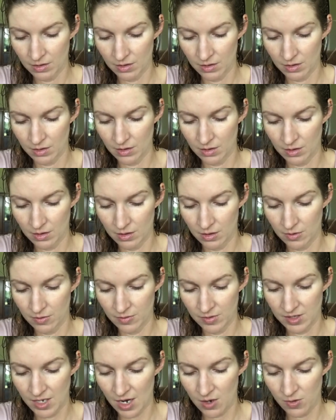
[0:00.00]
Uh-oh.
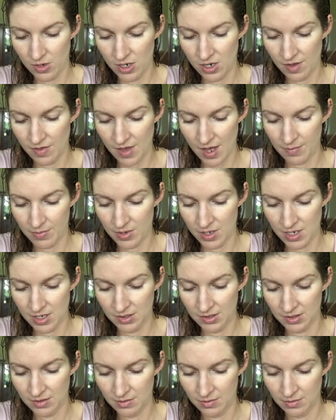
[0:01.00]
Zach, will you get that,
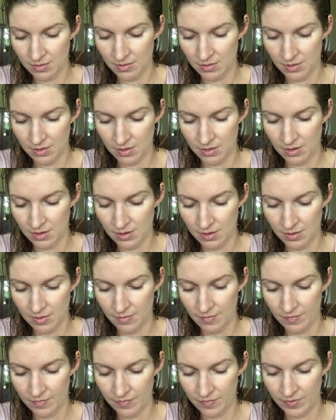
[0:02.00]
please?
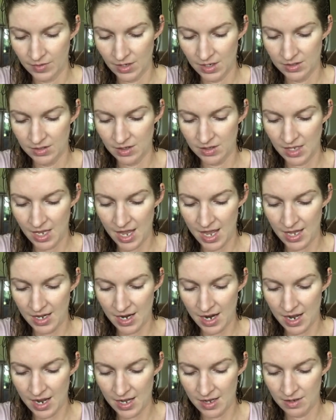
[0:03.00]
Is it the hay
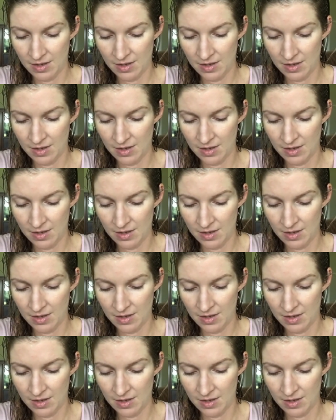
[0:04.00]
guy?